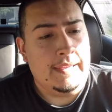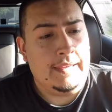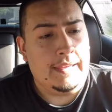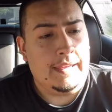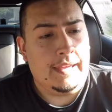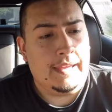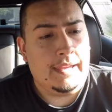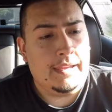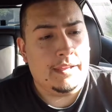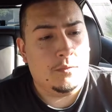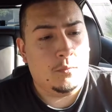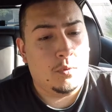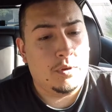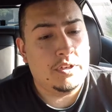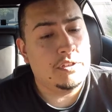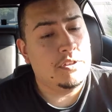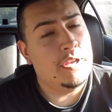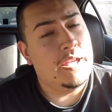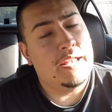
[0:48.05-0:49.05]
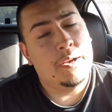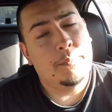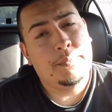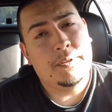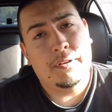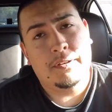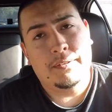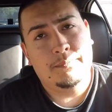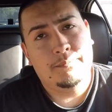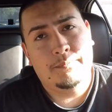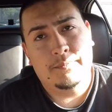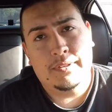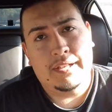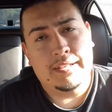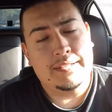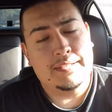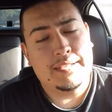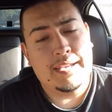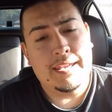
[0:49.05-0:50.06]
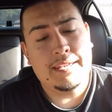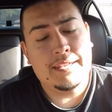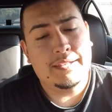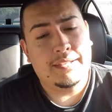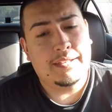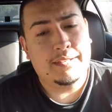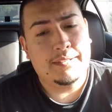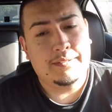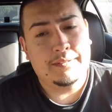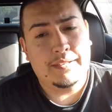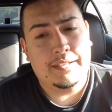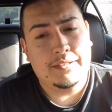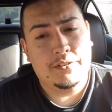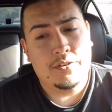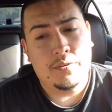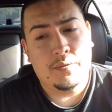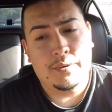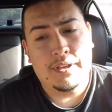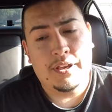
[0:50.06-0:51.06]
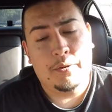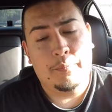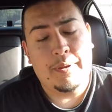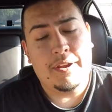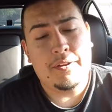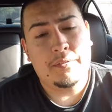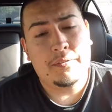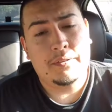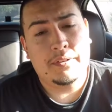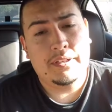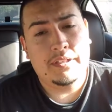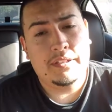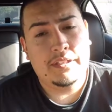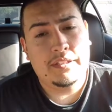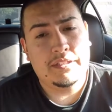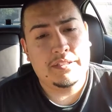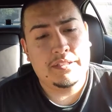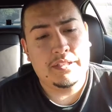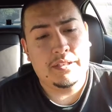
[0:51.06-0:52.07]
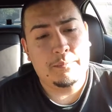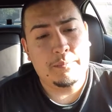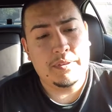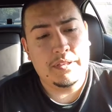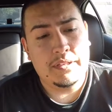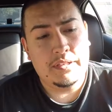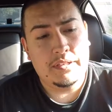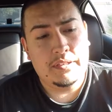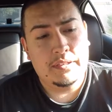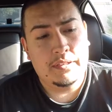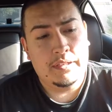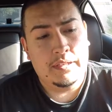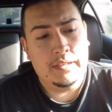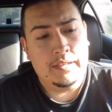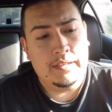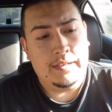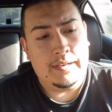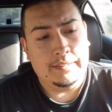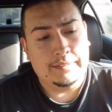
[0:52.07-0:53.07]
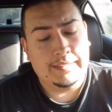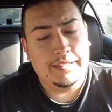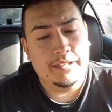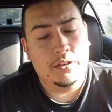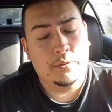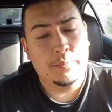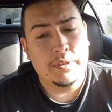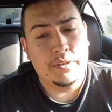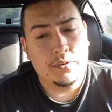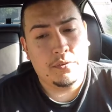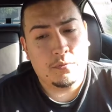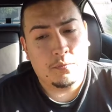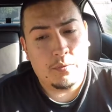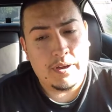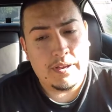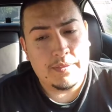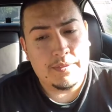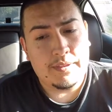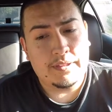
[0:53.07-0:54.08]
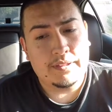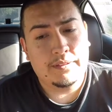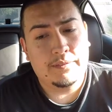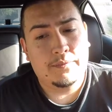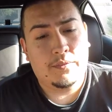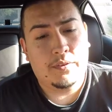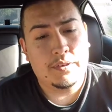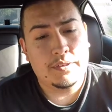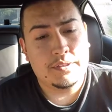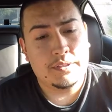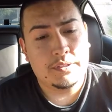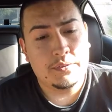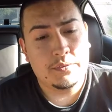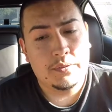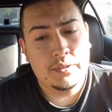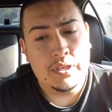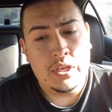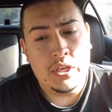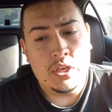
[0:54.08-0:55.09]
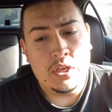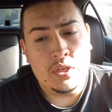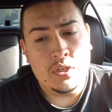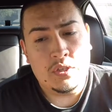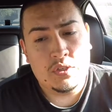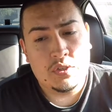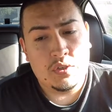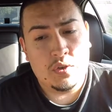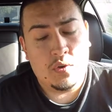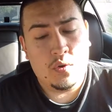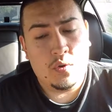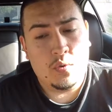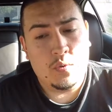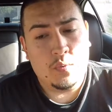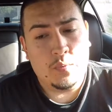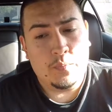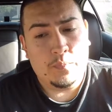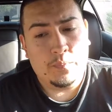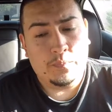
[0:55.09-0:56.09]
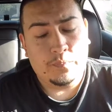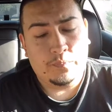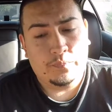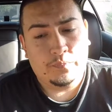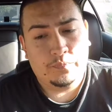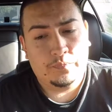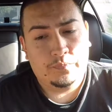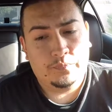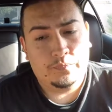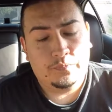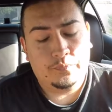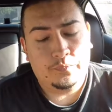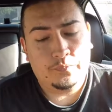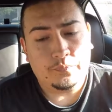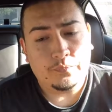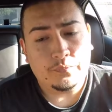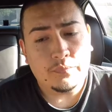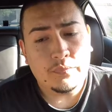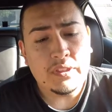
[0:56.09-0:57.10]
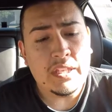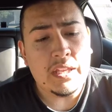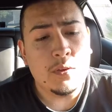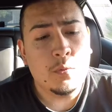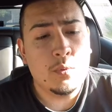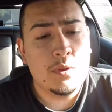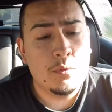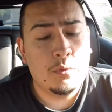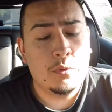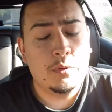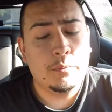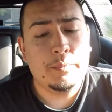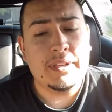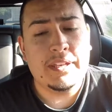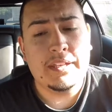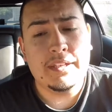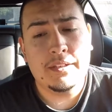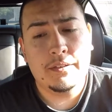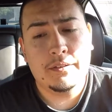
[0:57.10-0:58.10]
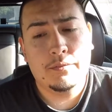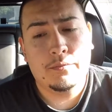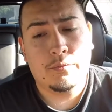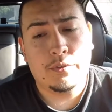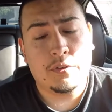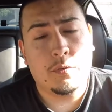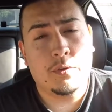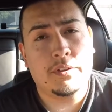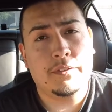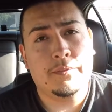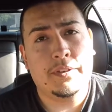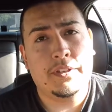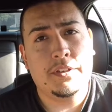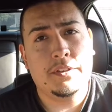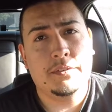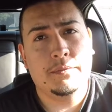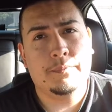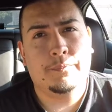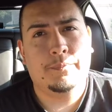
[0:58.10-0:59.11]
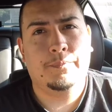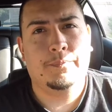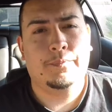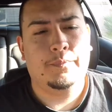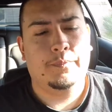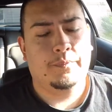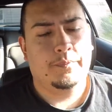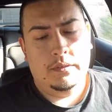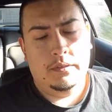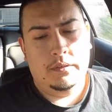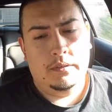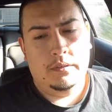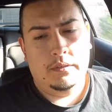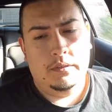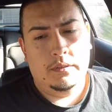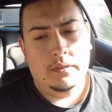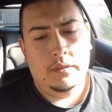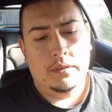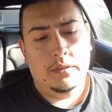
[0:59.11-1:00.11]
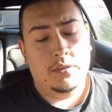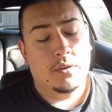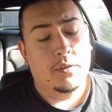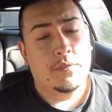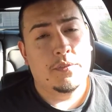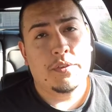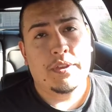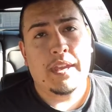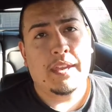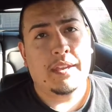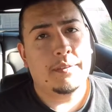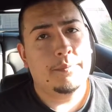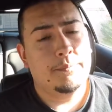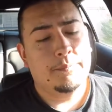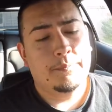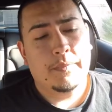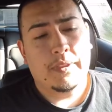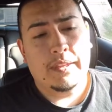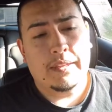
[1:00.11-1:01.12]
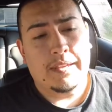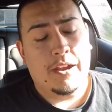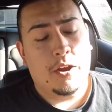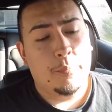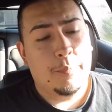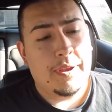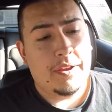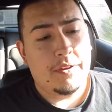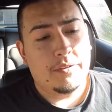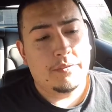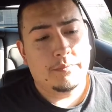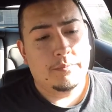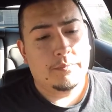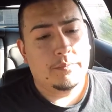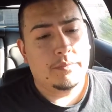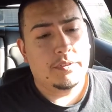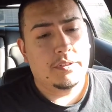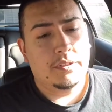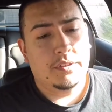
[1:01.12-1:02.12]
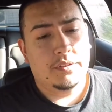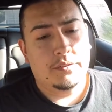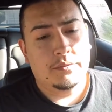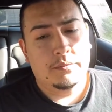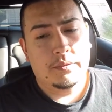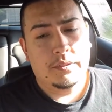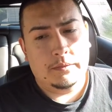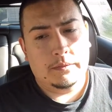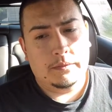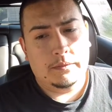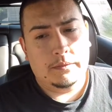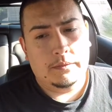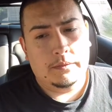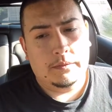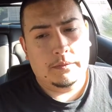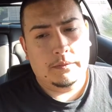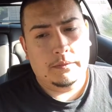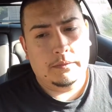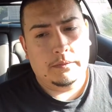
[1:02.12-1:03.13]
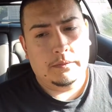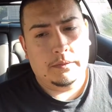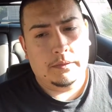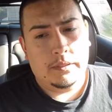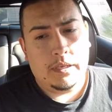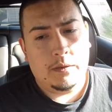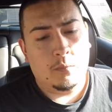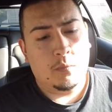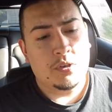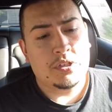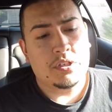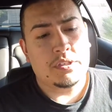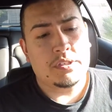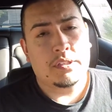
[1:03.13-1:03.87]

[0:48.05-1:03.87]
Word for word: and we're gonna head up there and, and take it and, and go and help out. It, it's gonna be, I think it'll be a great thing for us to do. So we will be recording video so if you can, help out, you know, and wish us